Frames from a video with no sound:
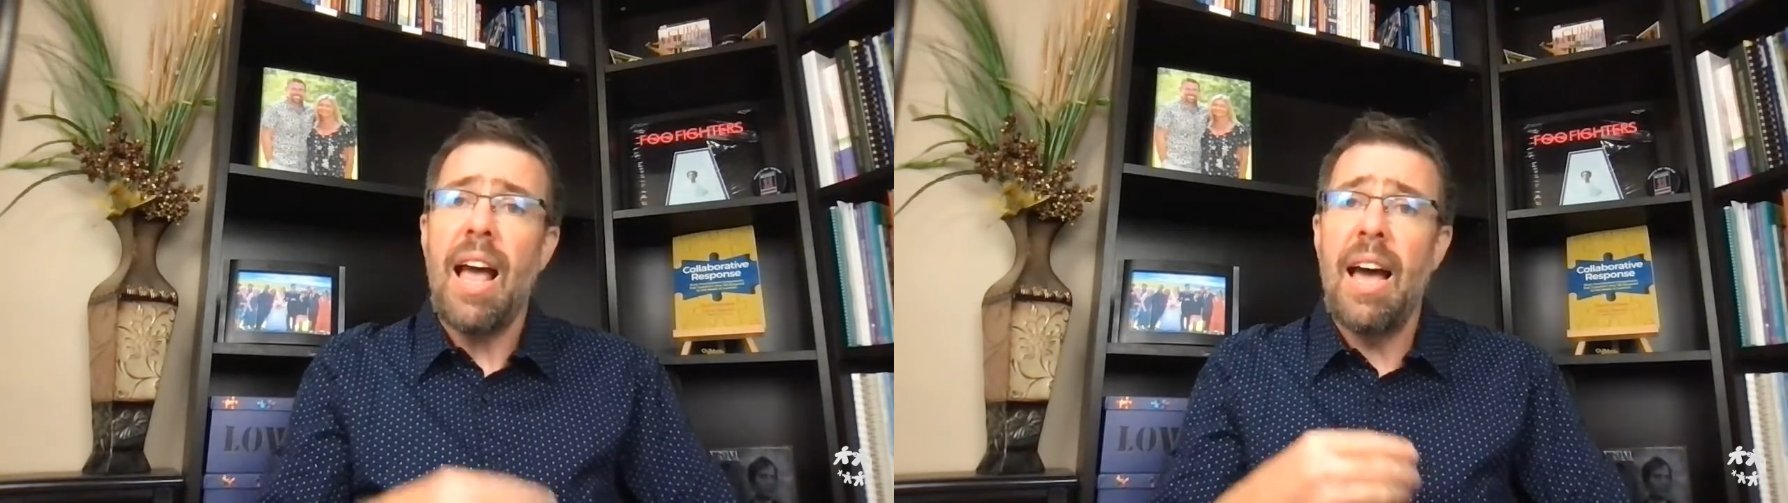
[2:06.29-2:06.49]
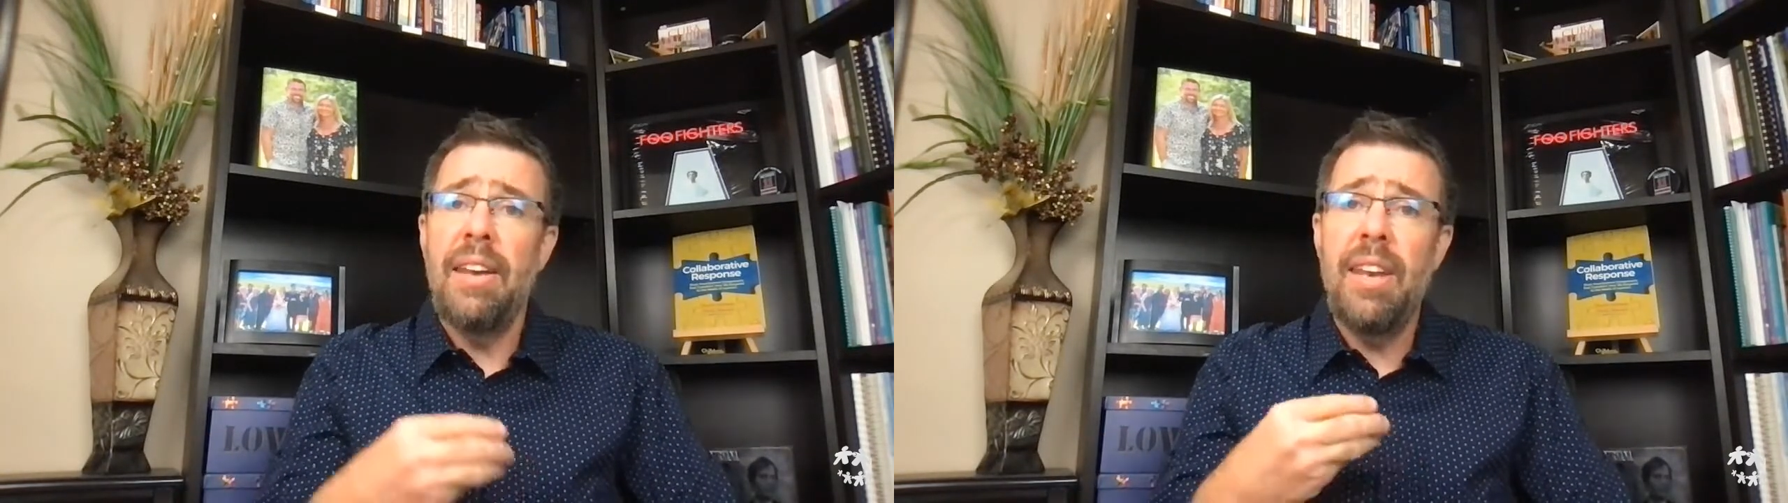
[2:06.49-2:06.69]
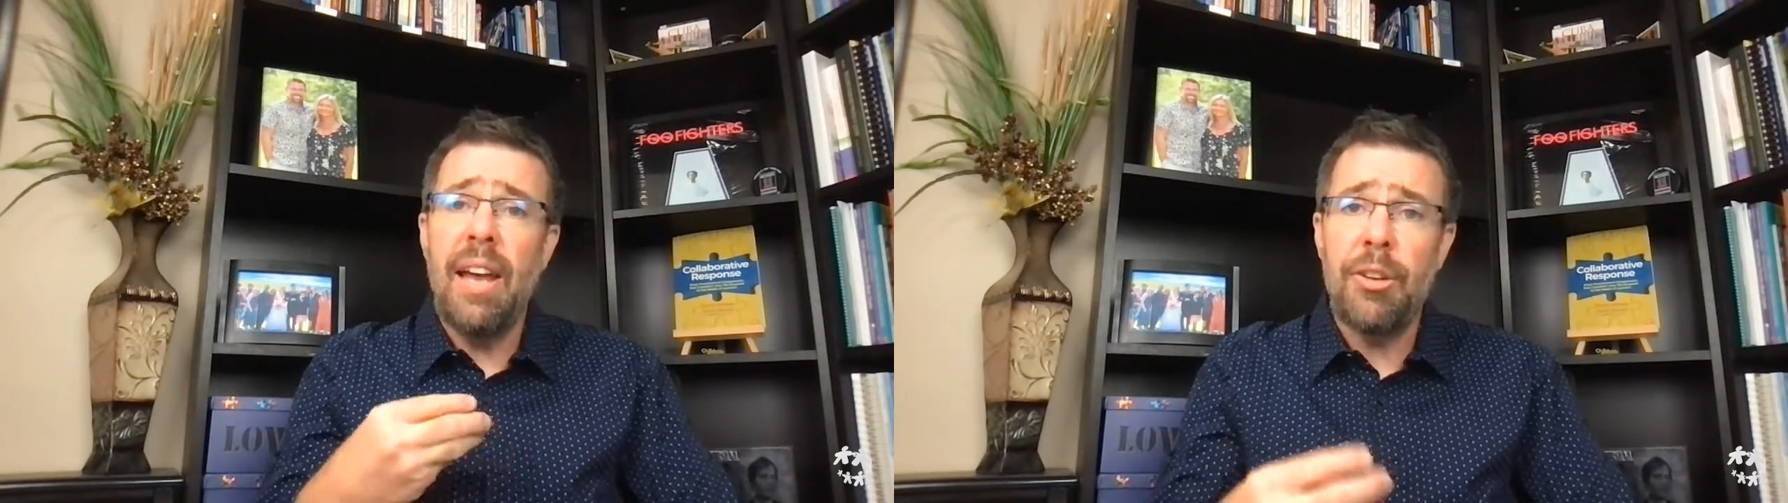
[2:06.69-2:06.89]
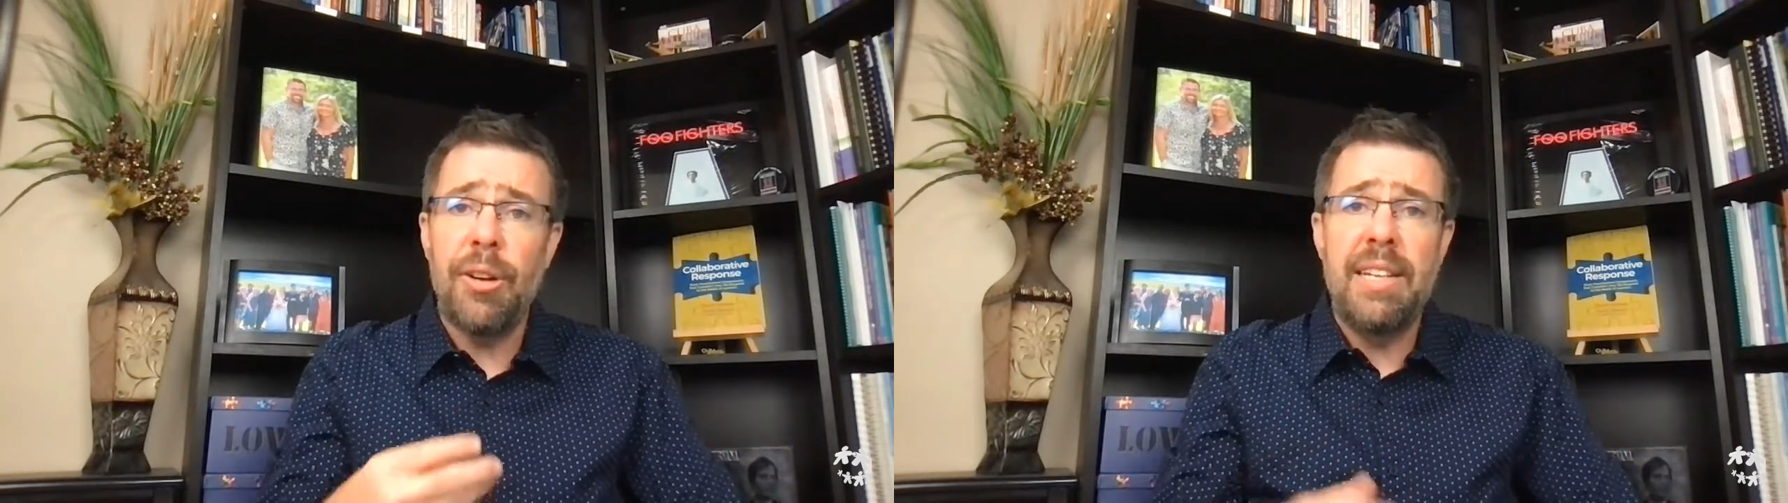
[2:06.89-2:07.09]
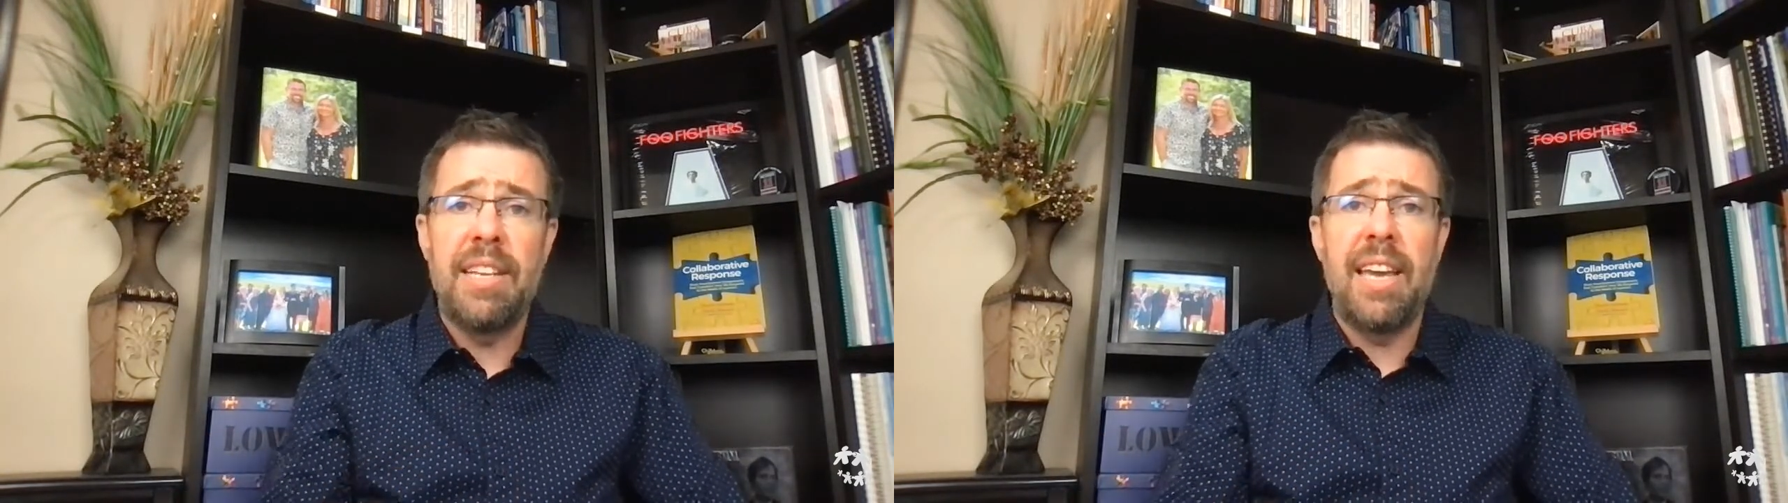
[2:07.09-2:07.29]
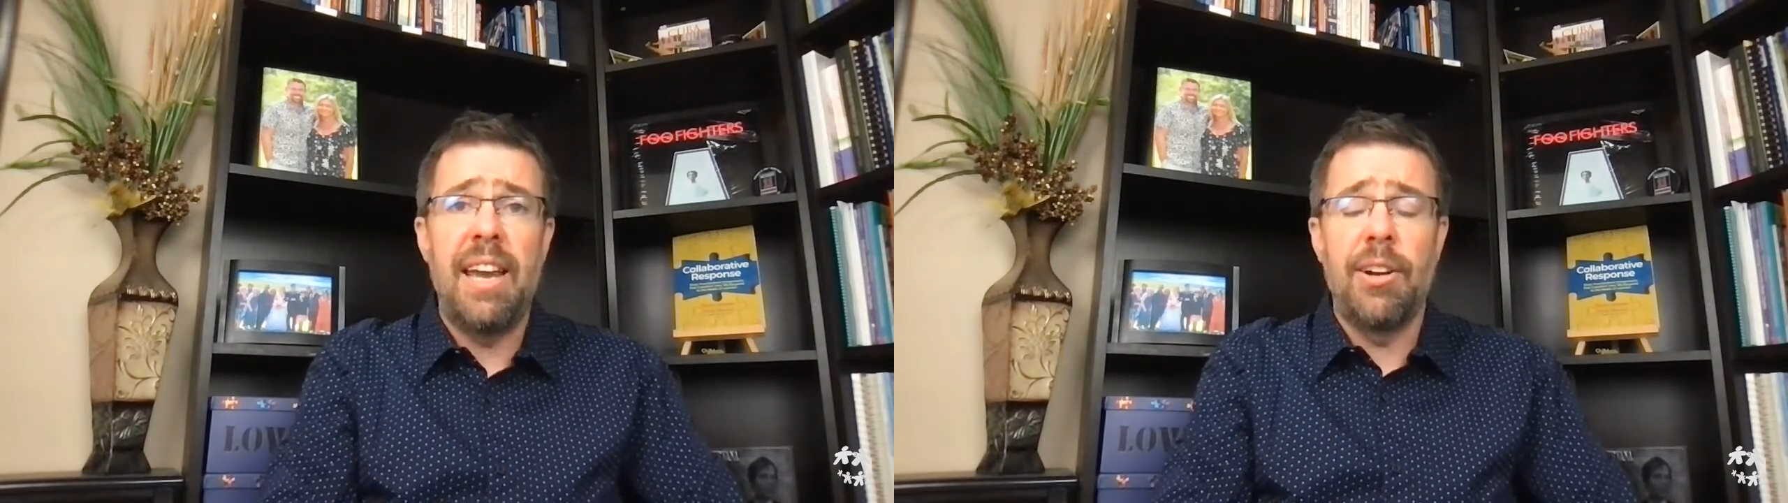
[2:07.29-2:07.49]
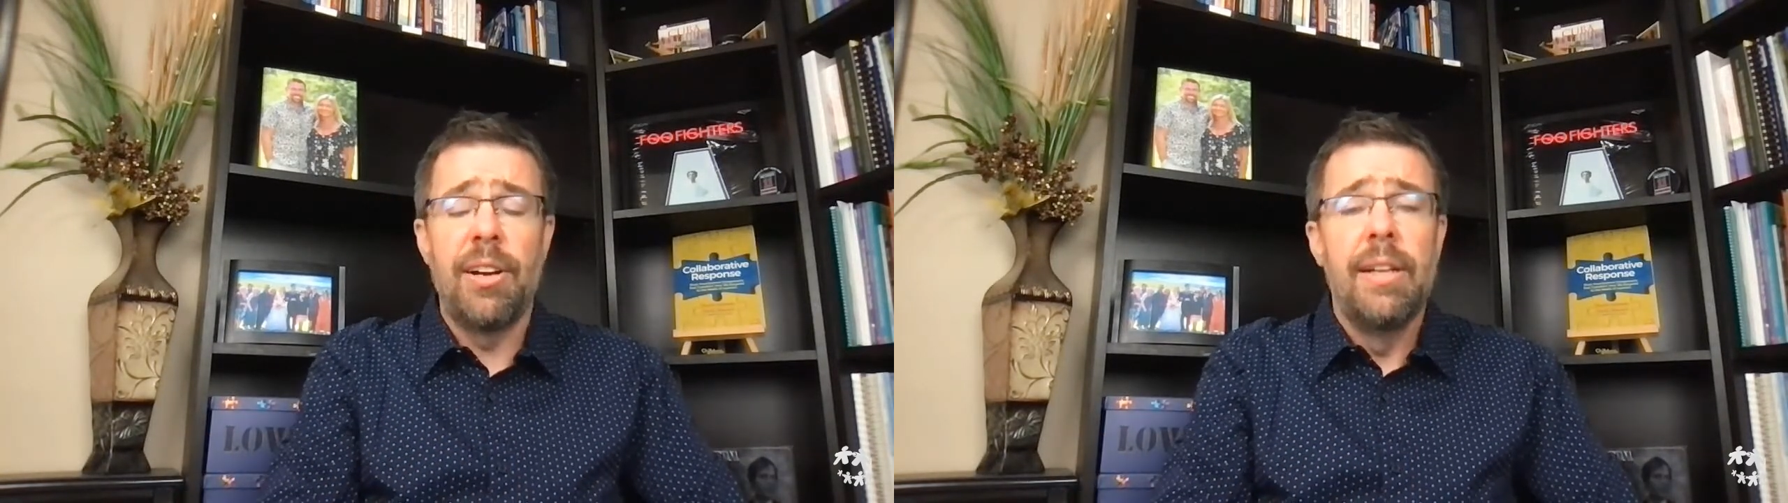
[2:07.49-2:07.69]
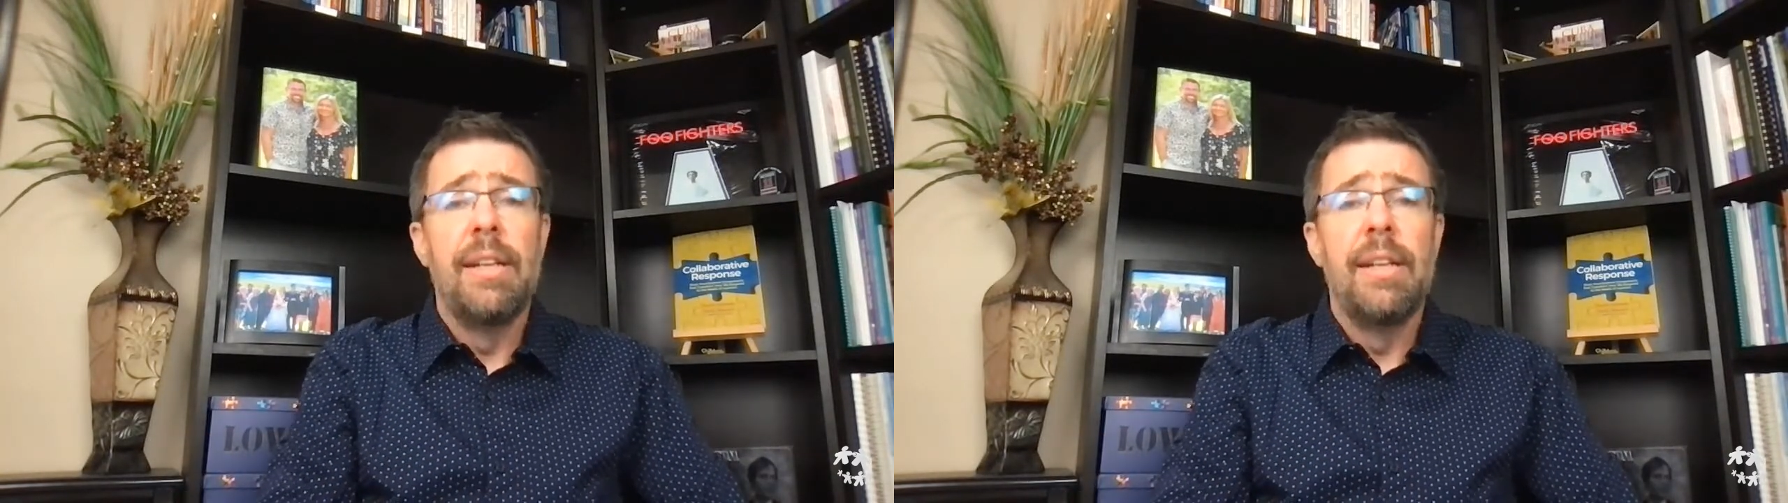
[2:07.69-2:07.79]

Another indicator